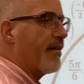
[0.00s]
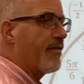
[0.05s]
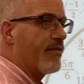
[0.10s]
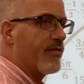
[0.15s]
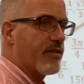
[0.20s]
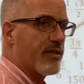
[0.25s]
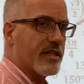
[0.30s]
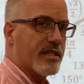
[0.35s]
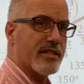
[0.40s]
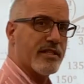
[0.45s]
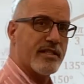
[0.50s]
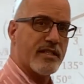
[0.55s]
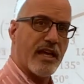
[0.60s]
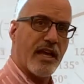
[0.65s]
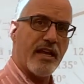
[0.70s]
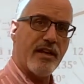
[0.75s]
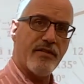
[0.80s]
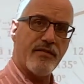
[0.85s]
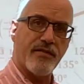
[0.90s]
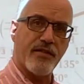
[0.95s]
for the
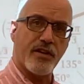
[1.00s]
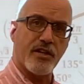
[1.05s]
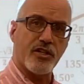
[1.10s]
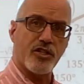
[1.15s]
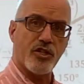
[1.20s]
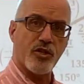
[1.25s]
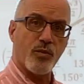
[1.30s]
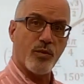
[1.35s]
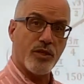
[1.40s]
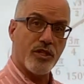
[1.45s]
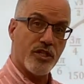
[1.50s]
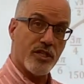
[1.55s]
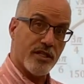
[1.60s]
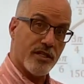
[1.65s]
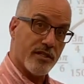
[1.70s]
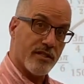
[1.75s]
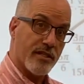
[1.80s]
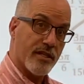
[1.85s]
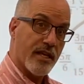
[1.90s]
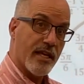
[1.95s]
sine function, which
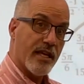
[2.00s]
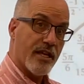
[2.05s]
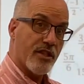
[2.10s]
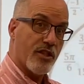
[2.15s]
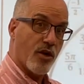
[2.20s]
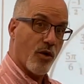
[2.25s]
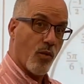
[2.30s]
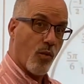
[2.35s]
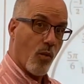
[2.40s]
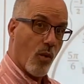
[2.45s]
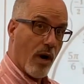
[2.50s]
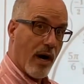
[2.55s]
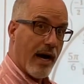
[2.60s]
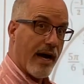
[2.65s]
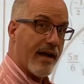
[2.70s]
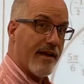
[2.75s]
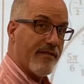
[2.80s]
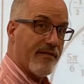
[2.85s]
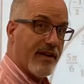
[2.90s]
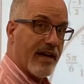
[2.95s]
is the
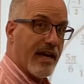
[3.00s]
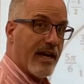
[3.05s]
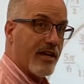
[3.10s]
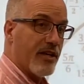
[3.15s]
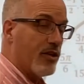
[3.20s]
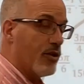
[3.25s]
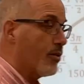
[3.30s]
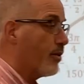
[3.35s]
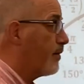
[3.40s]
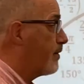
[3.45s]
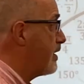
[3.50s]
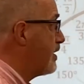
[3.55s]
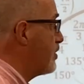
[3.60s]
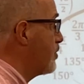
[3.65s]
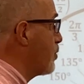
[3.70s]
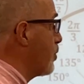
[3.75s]
y value of these